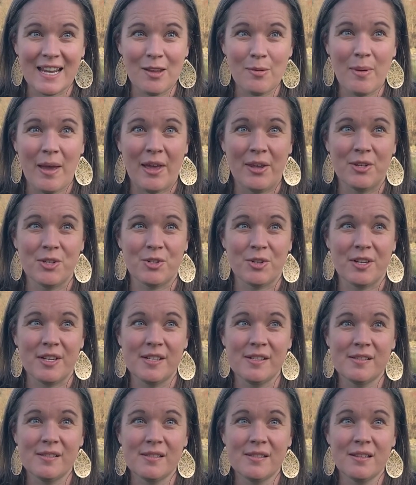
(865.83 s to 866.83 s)

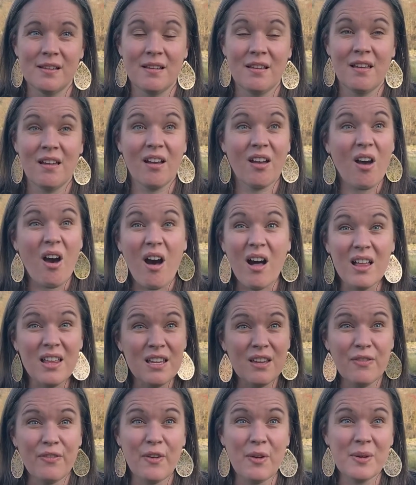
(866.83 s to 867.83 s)
boundaries, calling
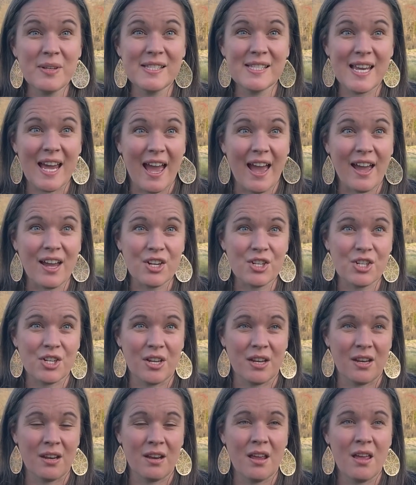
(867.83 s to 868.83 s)
folks to
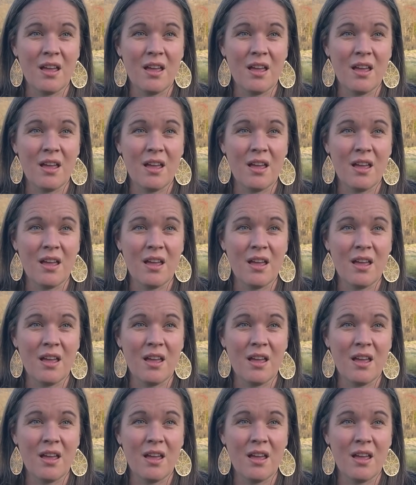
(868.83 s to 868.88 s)
action,